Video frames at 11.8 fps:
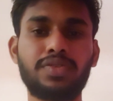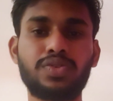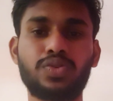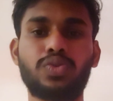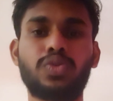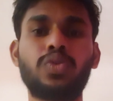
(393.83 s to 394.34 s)

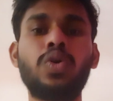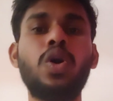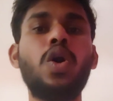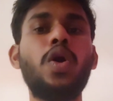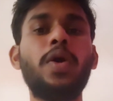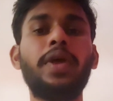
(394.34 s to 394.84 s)
So
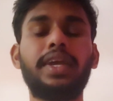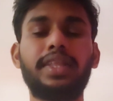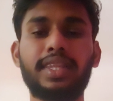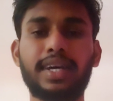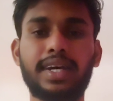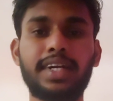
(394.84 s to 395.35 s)
in
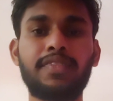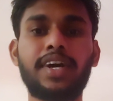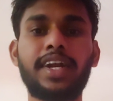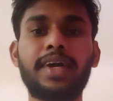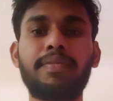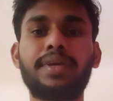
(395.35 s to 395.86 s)
that, what
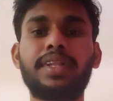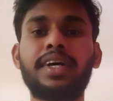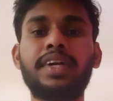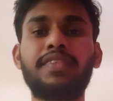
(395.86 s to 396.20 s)
happened that